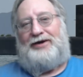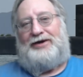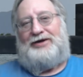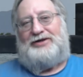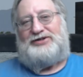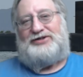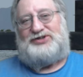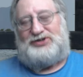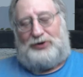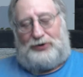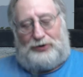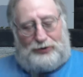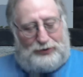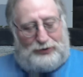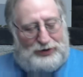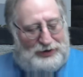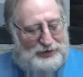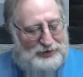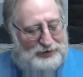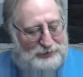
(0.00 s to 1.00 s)
So
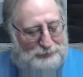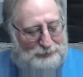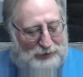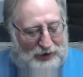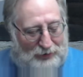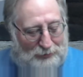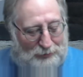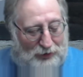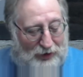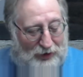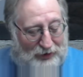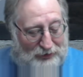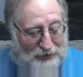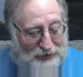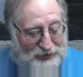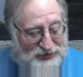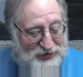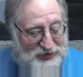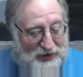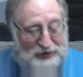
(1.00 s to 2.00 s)
bottom line
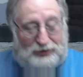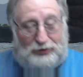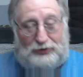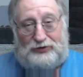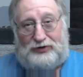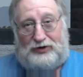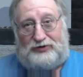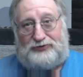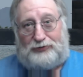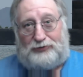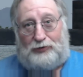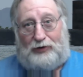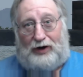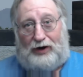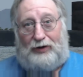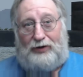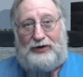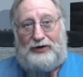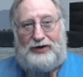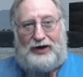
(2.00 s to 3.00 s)
is I didn't go to the dentist for a
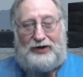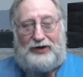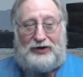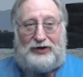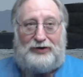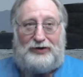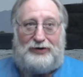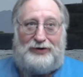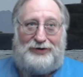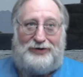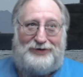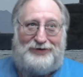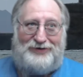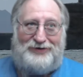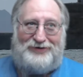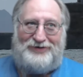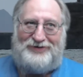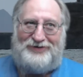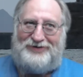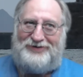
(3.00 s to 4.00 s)
while. And then
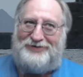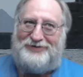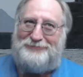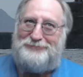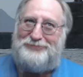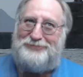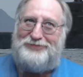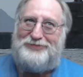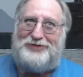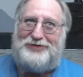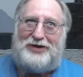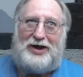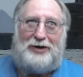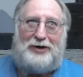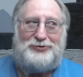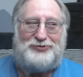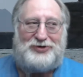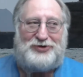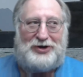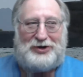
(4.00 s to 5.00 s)
I
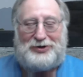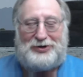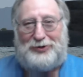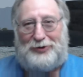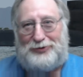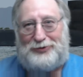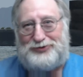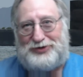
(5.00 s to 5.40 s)
was getting close to